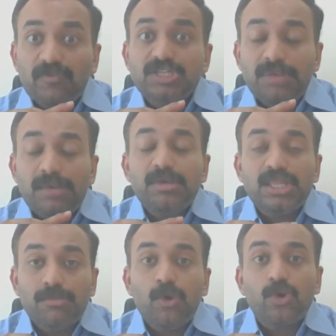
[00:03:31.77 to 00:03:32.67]
which may be
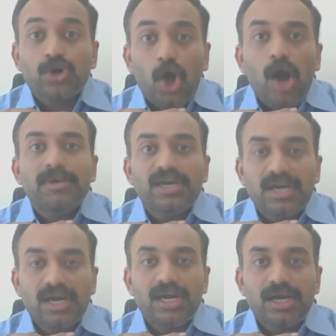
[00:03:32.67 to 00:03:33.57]
the more
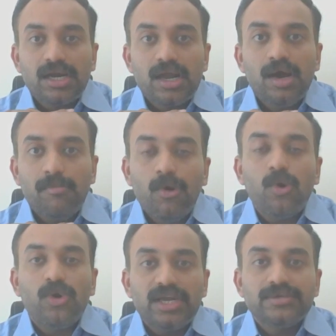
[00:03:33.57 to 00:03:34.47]
common
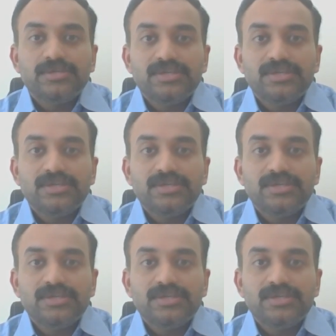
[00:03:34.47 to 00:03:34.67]
mode